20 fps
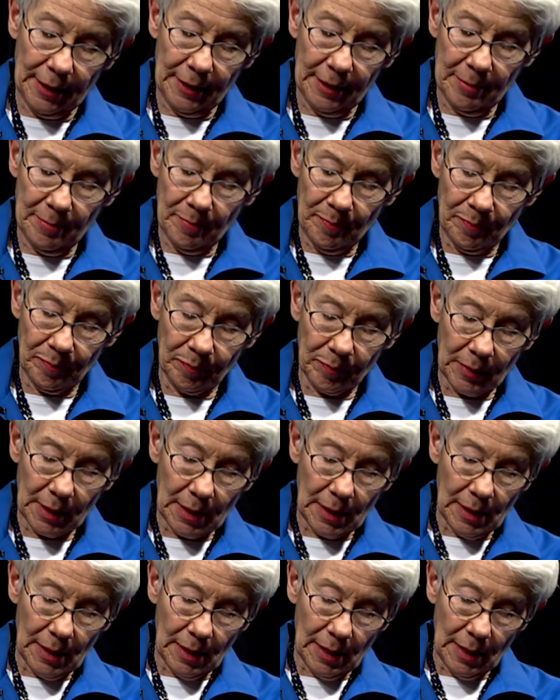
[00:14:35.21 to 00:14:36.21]
of them
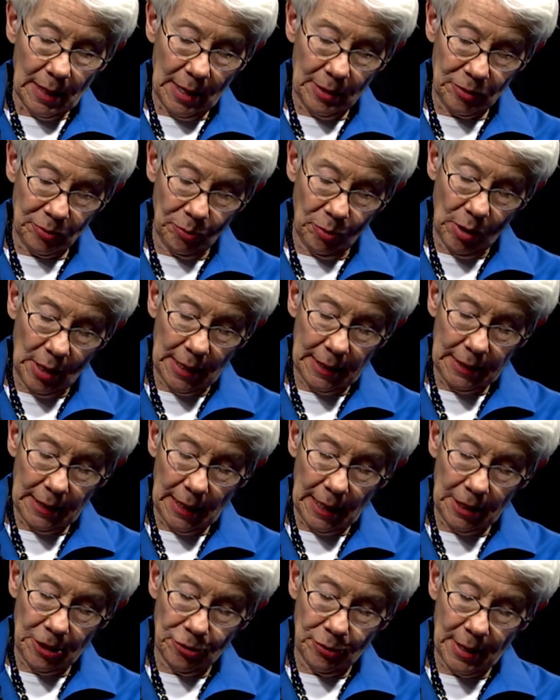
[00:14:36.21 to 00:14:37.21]
as 1
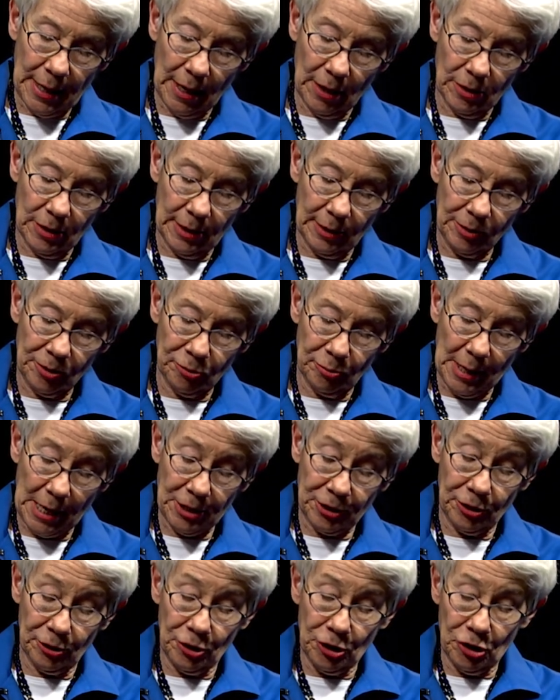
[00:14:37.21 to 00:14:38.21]
and you count in this
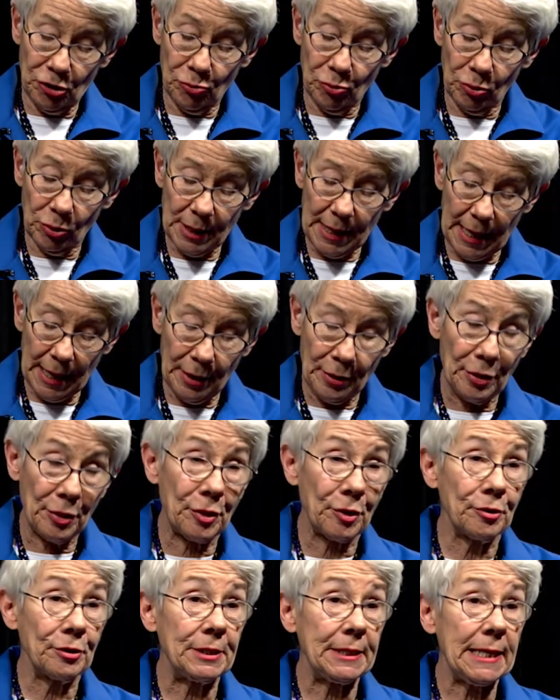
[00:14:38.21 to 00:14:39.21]
direction, you will get
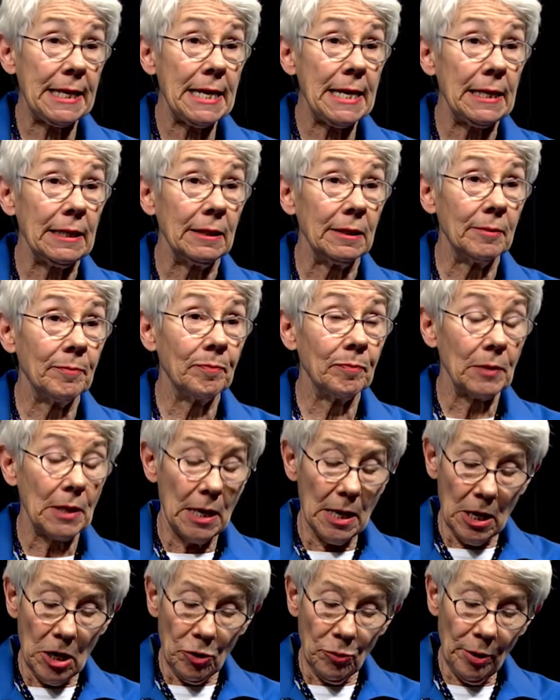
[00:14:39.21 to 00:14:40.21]
13.
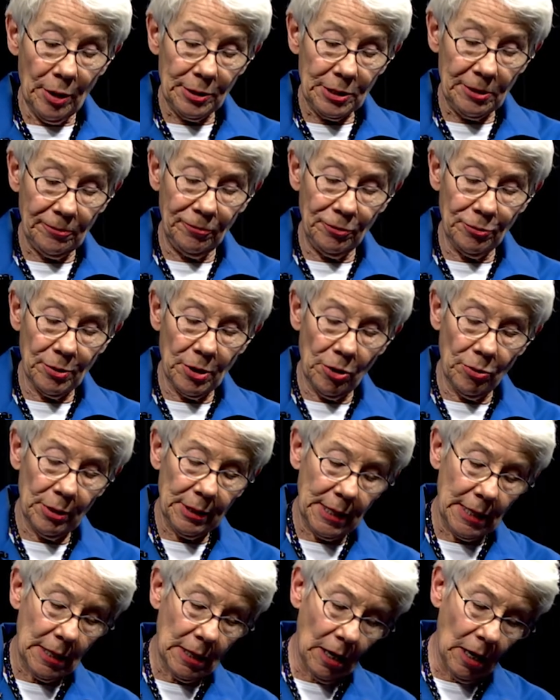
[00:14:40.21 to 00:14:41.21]
Whereas if you go in
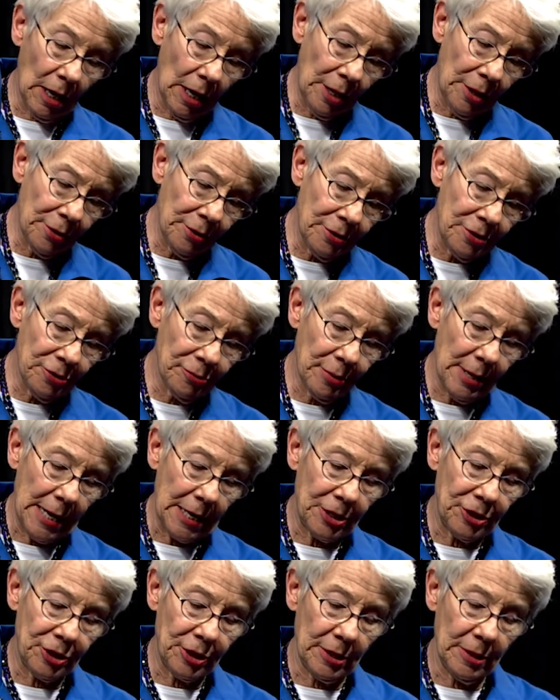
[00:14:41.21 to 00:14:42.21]
the other
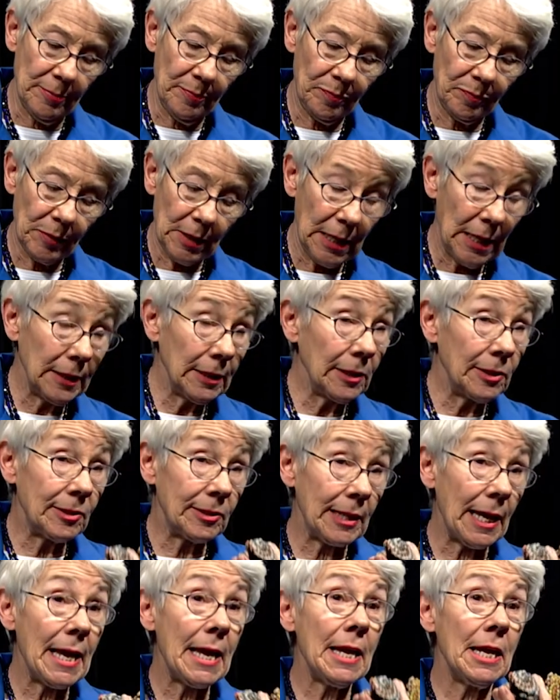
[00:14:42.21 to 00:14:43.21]
direction and the
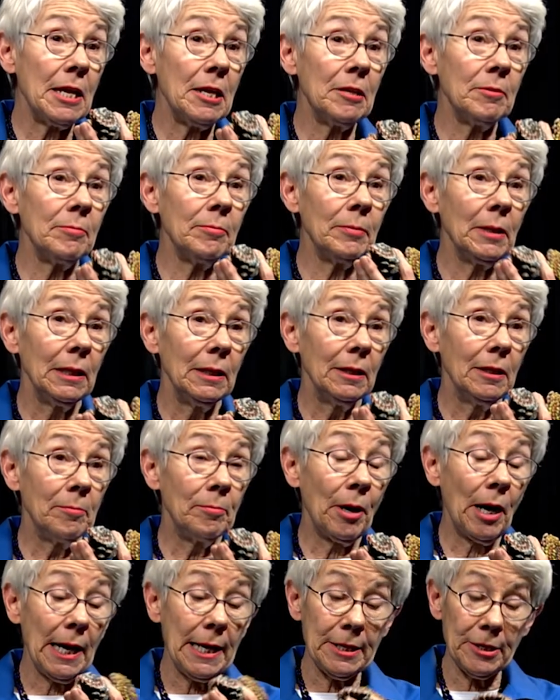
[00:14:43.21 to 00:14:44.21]
same
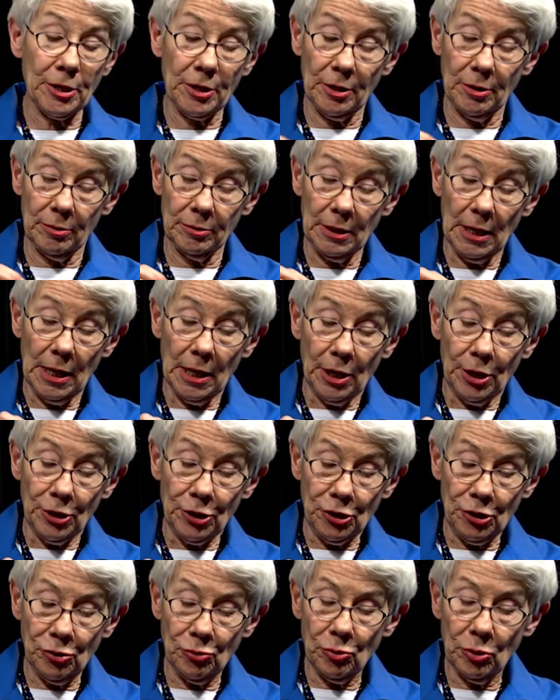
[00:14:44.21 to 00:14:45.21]
pine cone,
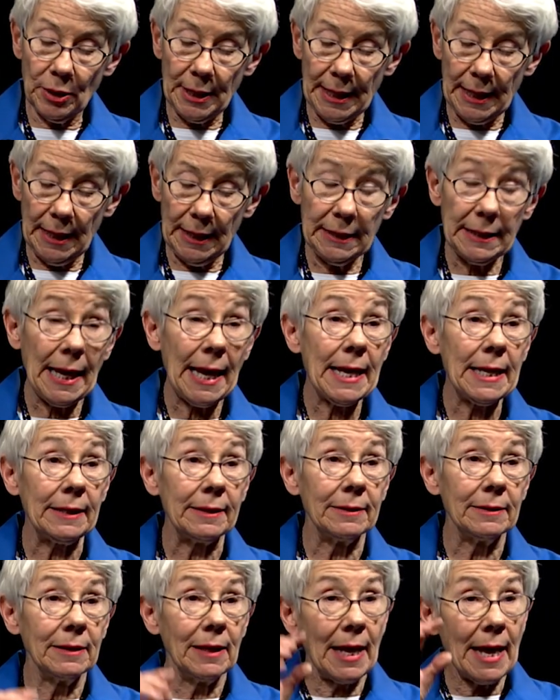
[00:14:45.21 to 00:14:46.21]
you will get 8.
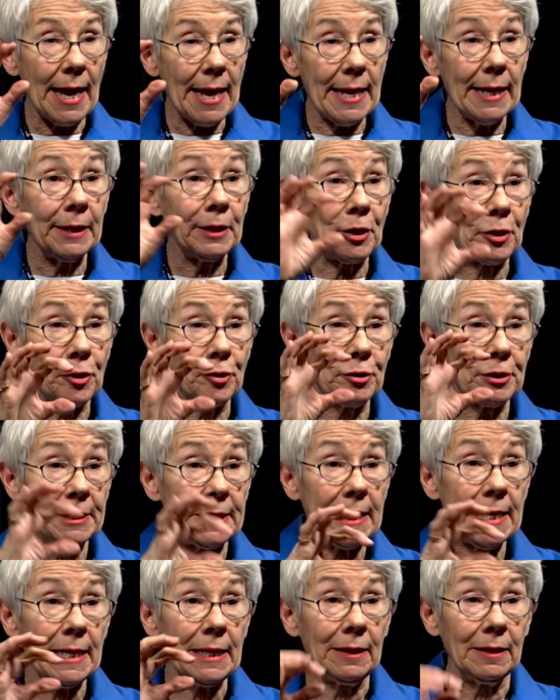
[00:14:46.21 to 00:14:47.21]
8 and
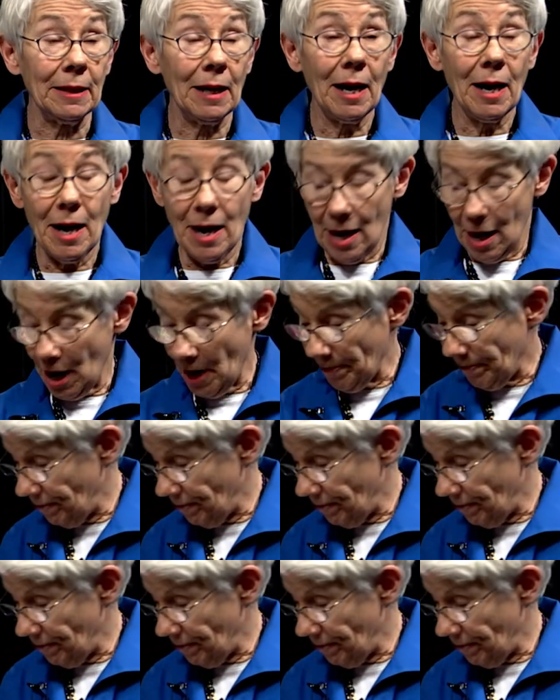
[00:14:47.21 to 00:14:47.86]
13 are